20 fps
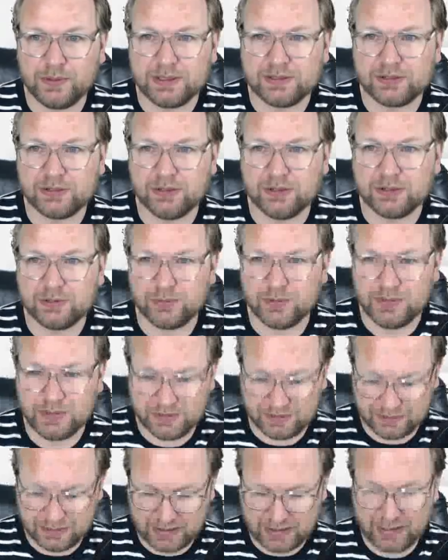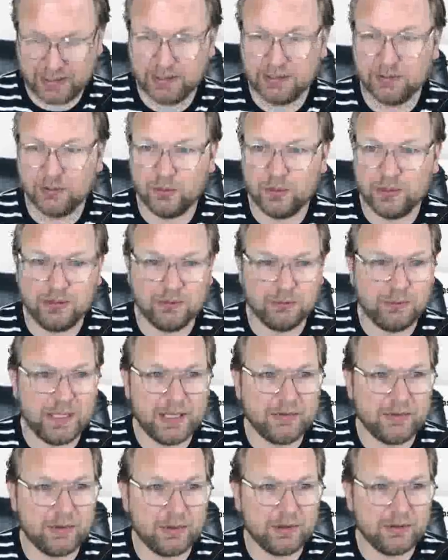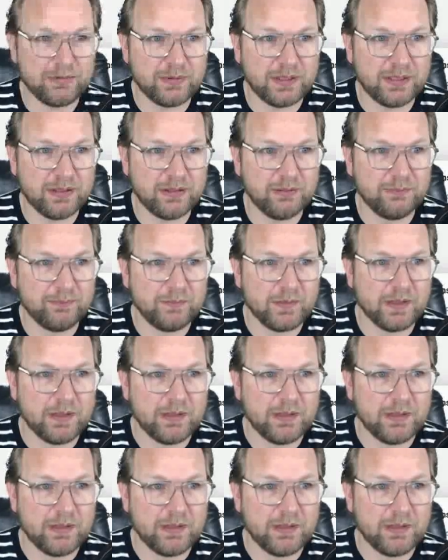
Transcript: Let's search for this guy, William Bendorf here.